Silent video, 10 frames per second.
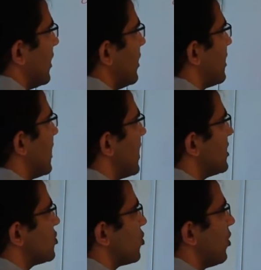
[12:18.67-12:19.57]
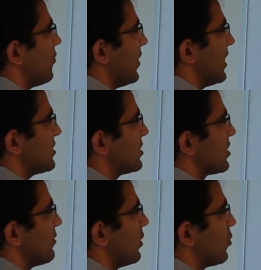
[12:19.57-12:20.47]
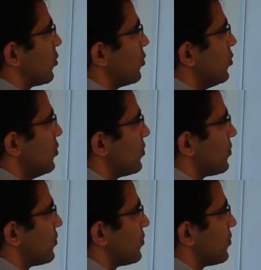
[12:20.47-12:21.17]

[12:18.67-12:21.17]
range of x is given to you.